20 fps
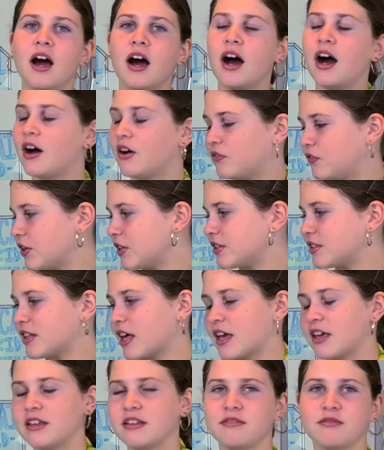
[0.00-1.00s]
ovens
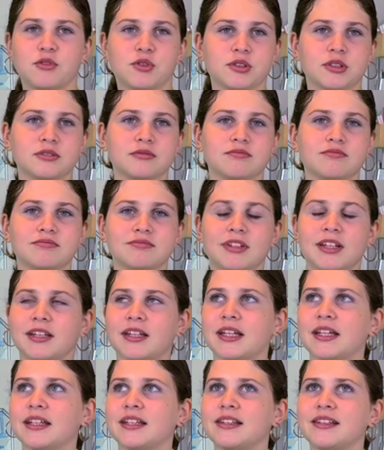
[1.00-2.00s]
or like
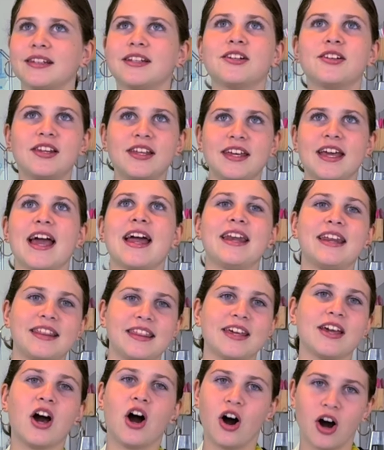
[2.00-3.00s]
literally
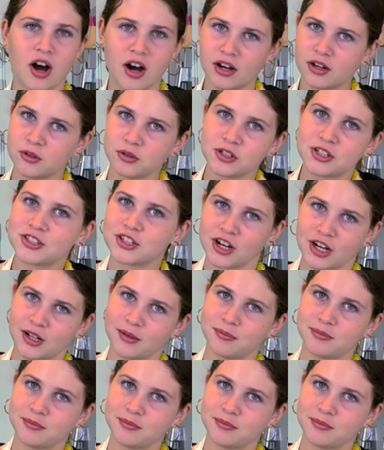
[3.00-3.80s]
anything hot or sharp.